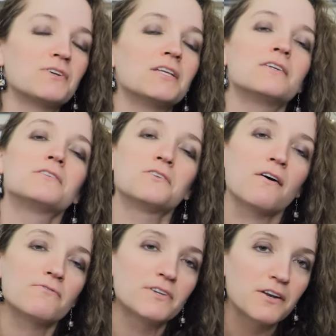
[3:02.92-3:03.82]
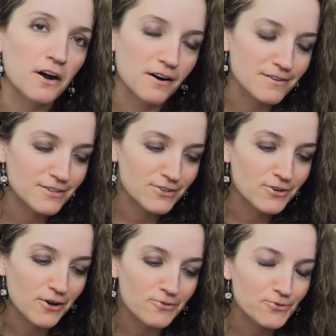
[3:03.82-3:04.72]
really soft at heart, you
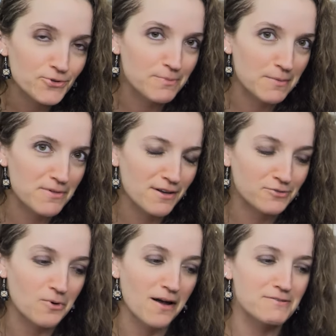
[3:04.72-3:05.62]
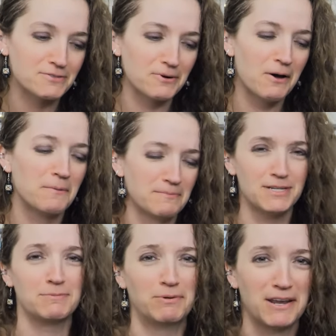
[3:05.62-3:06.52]
know? So maybe that's why. So I'm
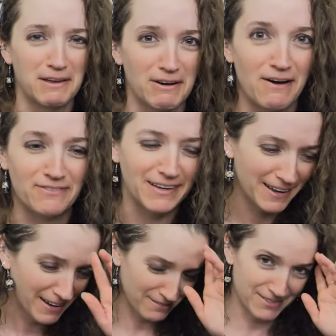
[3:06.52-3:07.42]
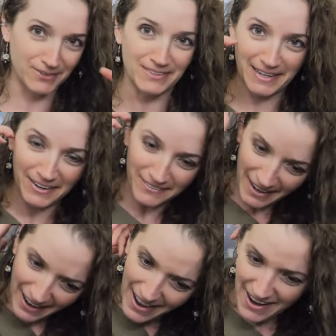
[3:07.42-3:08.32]
just putting it off. I'm so excited.
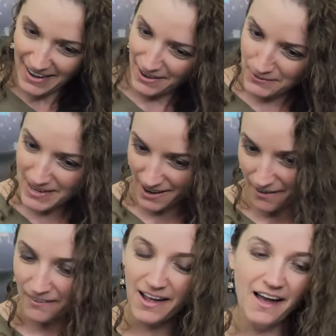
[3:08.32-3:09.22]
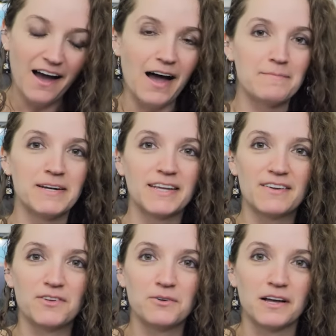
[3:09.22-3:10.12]
Okay, here we go. I'm gonna
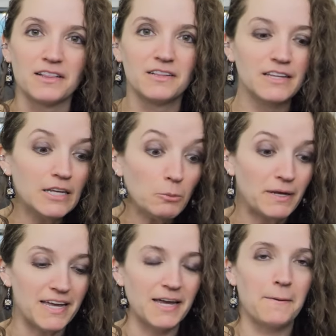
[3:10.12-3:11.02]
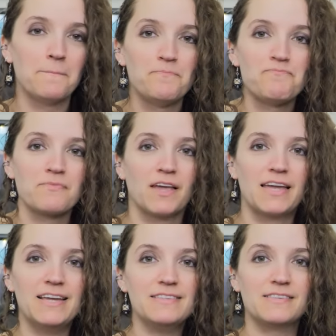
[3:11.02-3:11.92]
give you a little peek
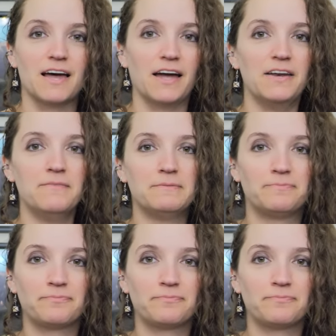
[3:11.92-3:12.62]
inside.